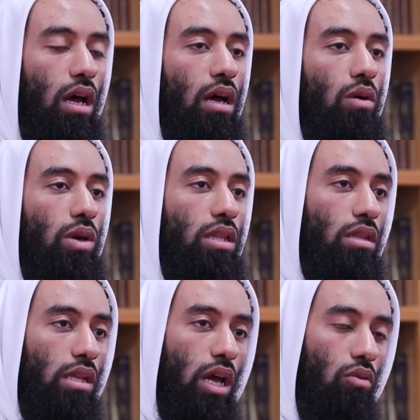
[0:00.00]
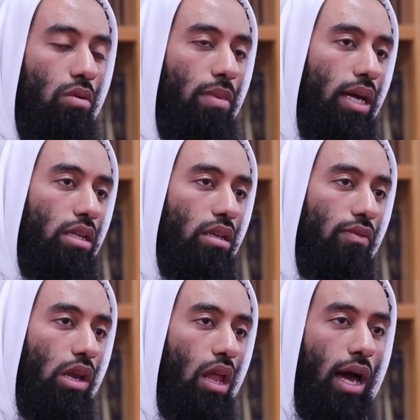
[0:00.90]
Uh, when they are reminded
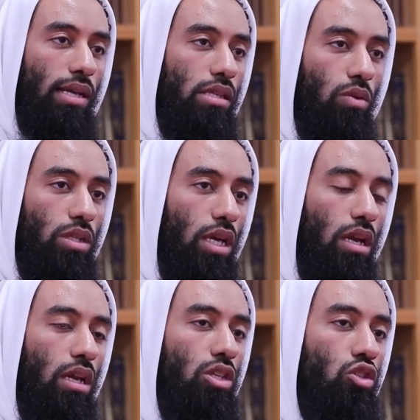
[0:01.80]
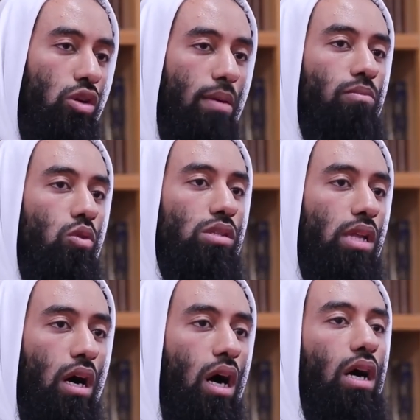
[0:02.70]
of Allah Azza wa Jal, it trembles
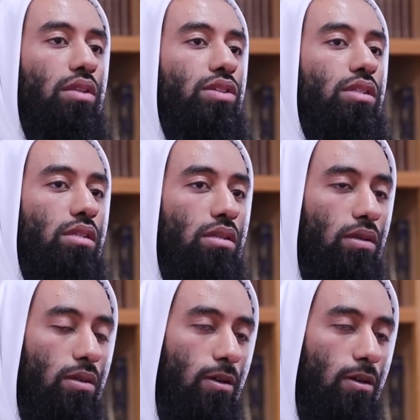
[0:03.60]
their hearts.